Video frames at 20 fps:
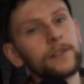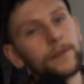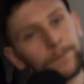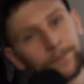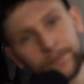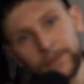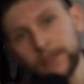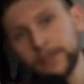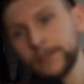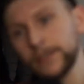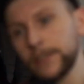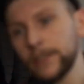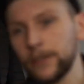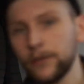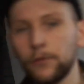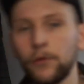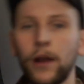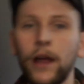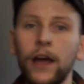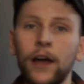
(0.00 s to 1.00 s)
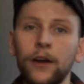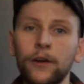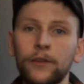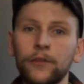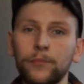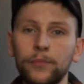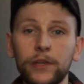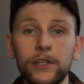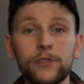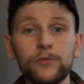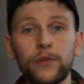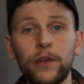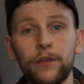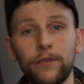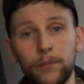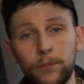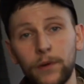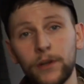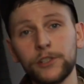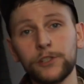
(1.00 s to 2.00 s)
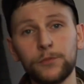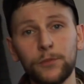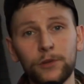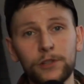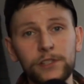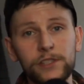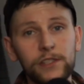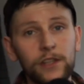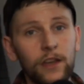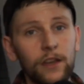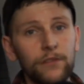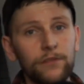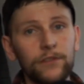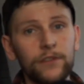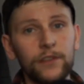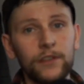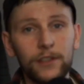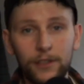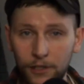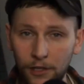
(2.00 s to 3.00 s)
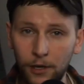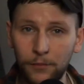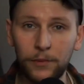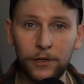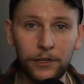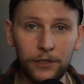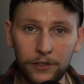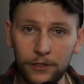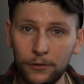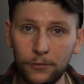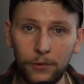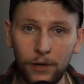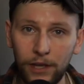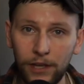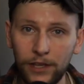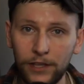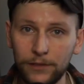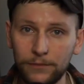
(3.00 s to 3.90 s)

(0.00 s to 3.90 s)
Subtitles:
stick around because we have a bunch more stuff coming your way.